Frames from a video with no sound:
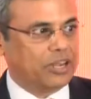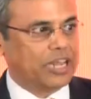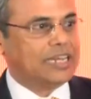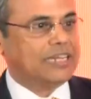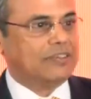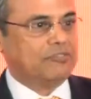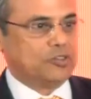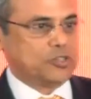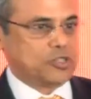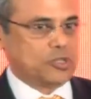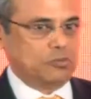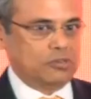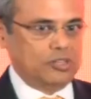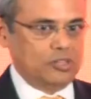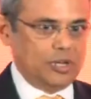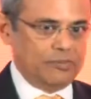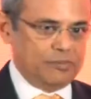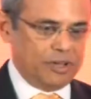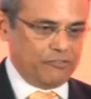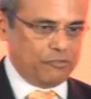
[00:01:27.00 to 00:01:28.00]
Barely
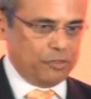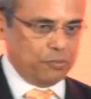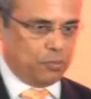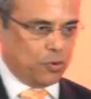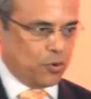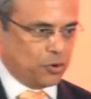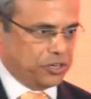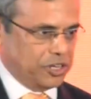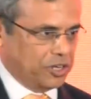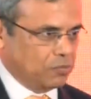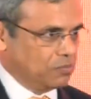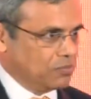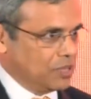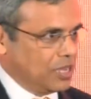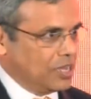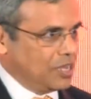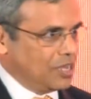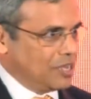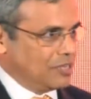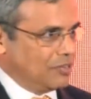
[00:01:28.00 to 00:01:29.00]
visible above the podium,
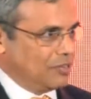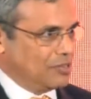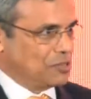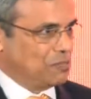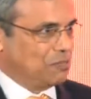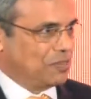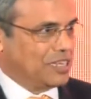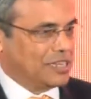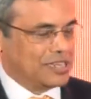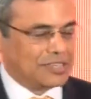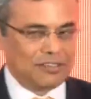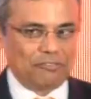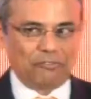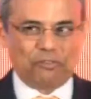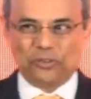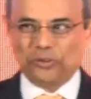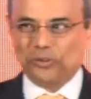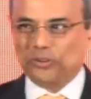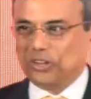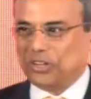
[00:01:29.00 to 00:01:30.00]
so it's
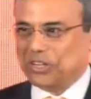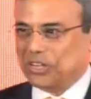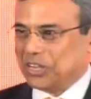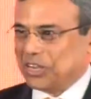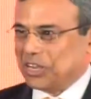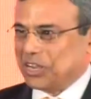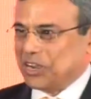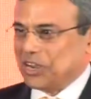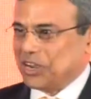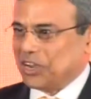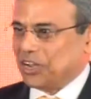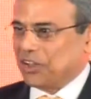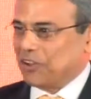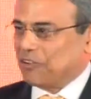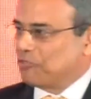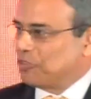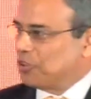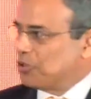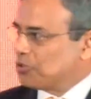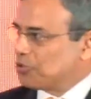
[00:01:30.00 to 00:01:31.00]
easy
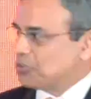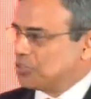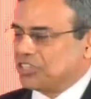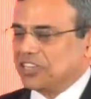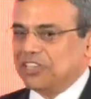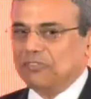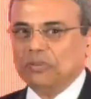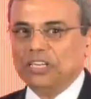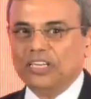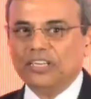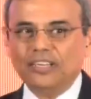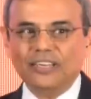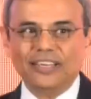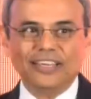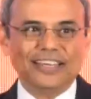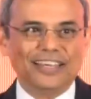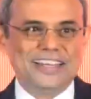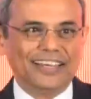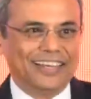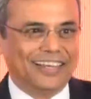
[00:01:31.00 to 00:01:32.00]
for you to see me
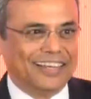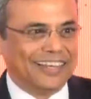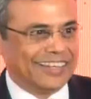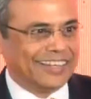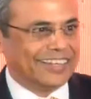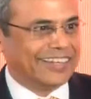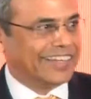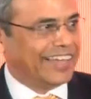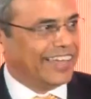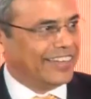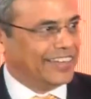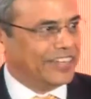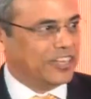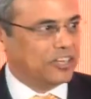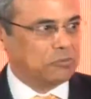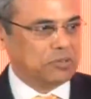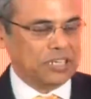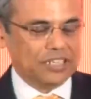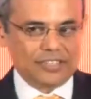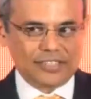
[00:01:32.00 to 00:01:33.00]
and
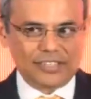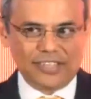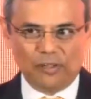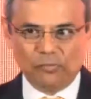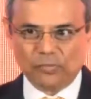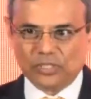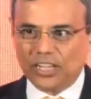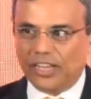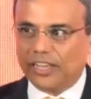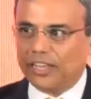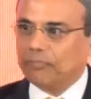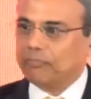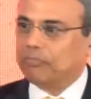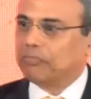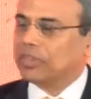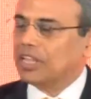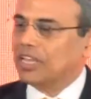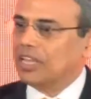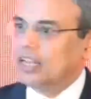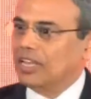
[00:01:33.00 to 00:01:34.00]
hear me at the same
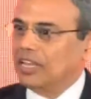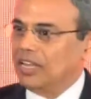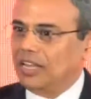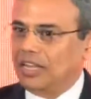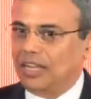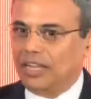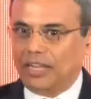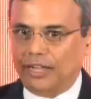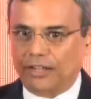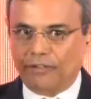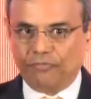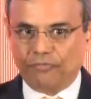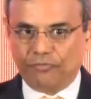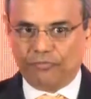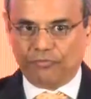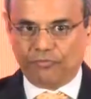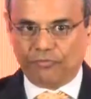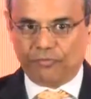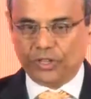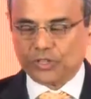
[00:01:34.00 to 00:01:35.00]
time.
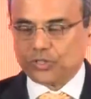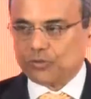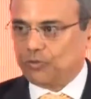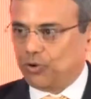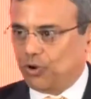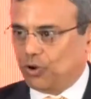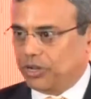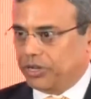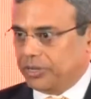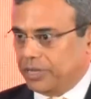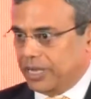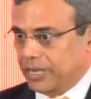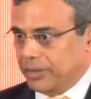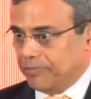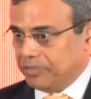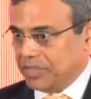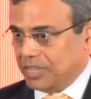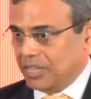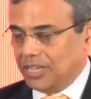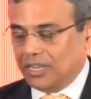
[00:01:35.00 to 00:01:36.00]
First of all,
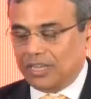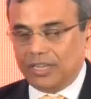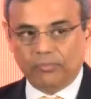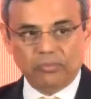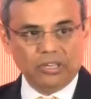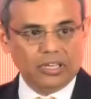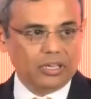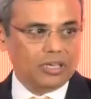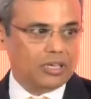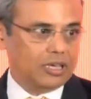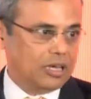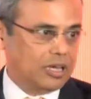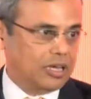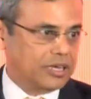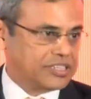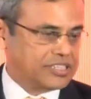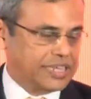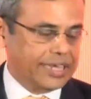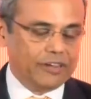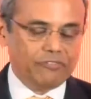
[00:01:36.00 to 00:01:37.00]
let me
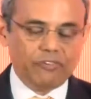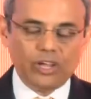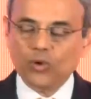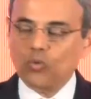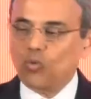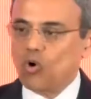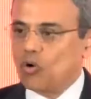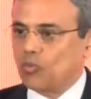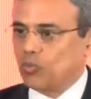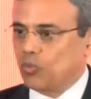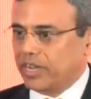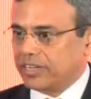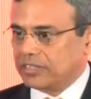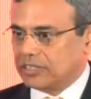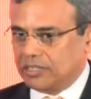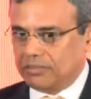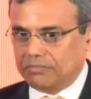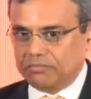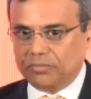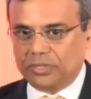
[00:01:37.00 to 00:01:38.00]
extend a very warm
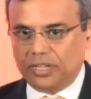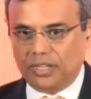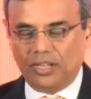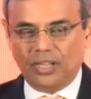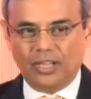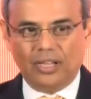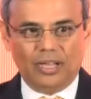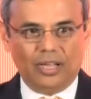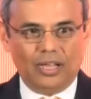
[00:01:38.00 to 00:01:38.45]
welcome